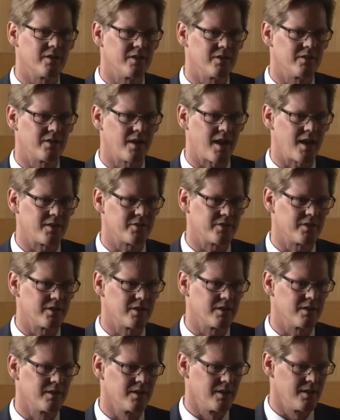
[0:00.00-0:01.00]
had attached
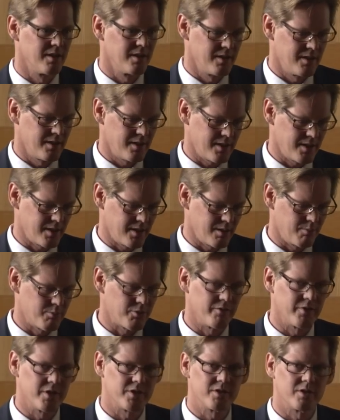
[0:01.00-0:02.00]
a, a,
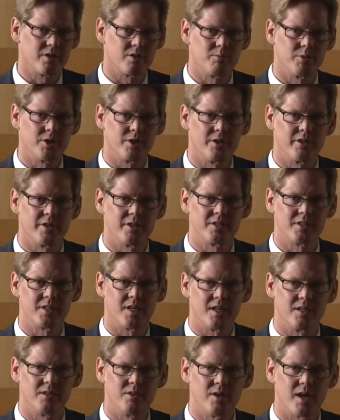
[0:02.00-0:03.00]
provision to the bill that
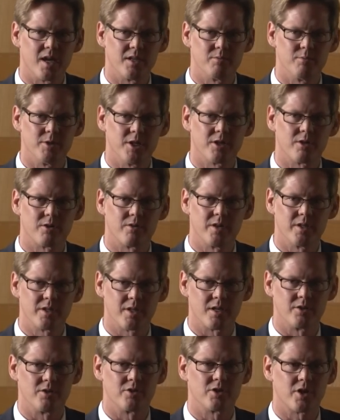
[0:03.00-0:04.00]
said you had to be current
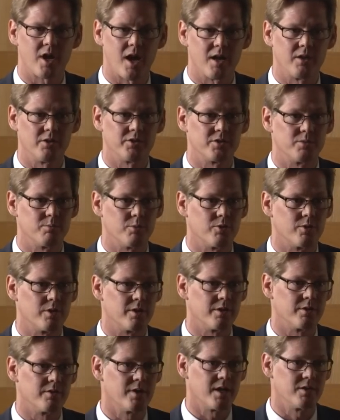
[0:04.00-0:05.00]
on your child
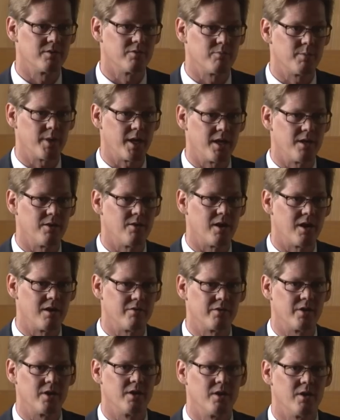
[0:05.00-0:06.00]
support, you had to have paid
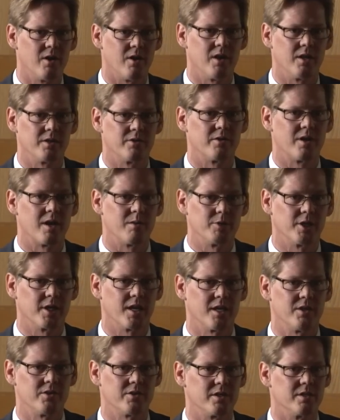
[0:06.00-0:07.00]
off all your
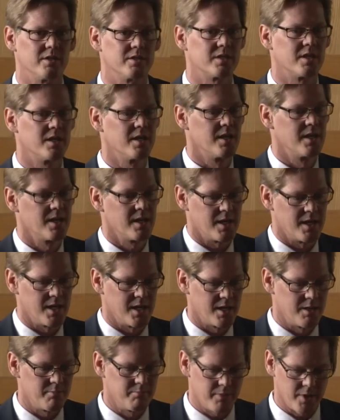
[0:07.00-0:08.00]
obligations
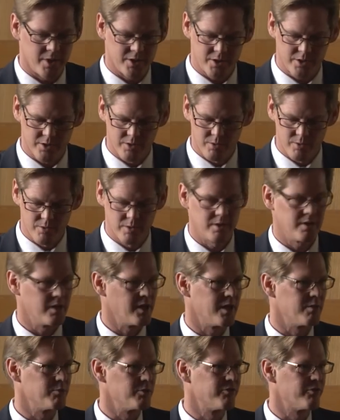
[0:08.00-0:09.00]
um, to,
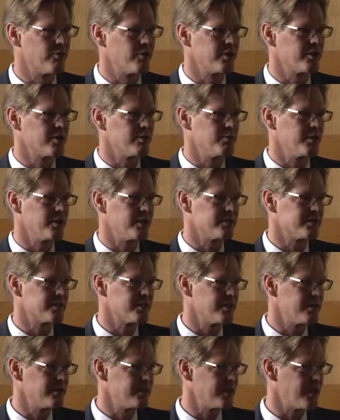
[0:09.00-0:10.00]
uh, before you could be
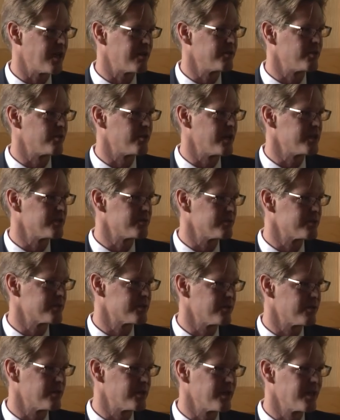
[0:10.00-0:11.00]
considered to have your rights
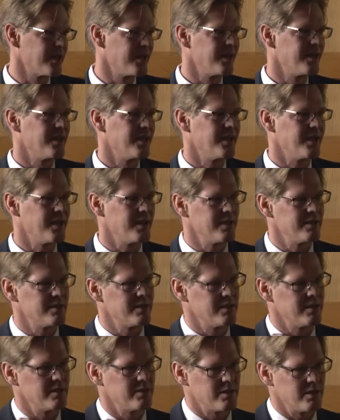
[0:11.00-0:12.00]
restored and
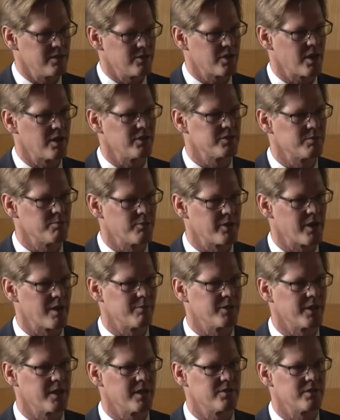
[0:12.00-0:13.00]
that the child support
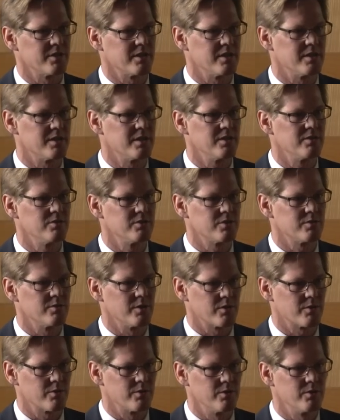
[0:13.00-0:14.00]
obligation continues to
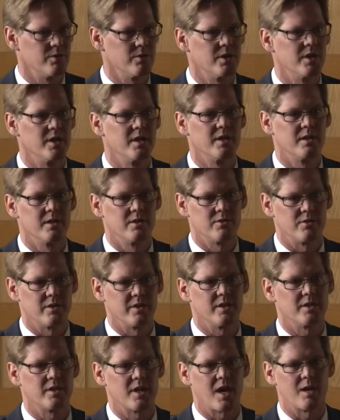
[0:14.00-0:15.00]
accrue during
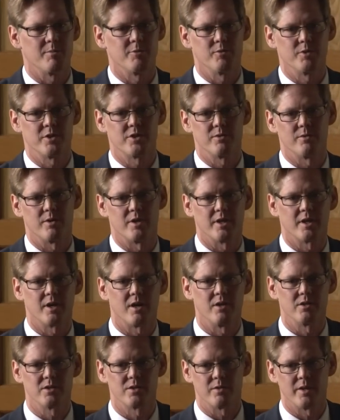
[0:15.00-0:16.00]
the time in which you are
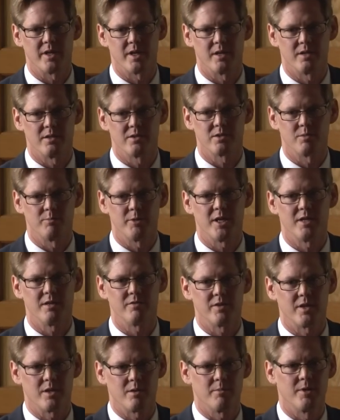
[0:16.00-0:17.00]
incarcerated. So many
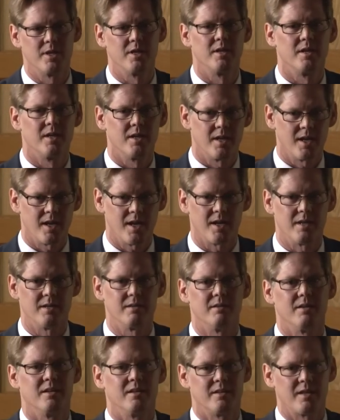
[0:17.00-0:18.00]
of them
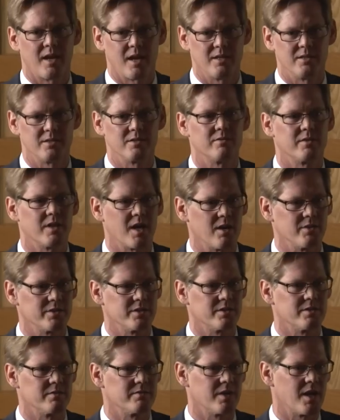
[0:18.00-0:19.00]
had tens of
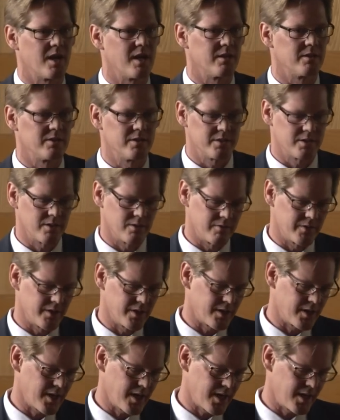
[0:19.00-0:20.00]
thousands of dollars over
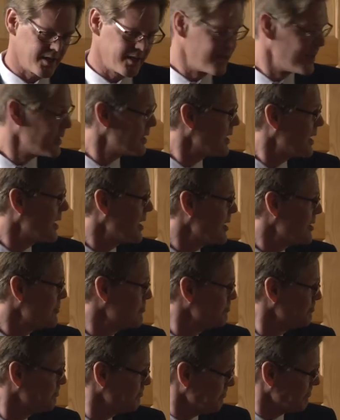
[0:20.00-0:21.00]
their head,
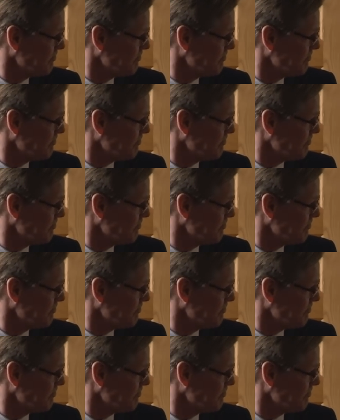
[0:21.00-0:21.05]
um,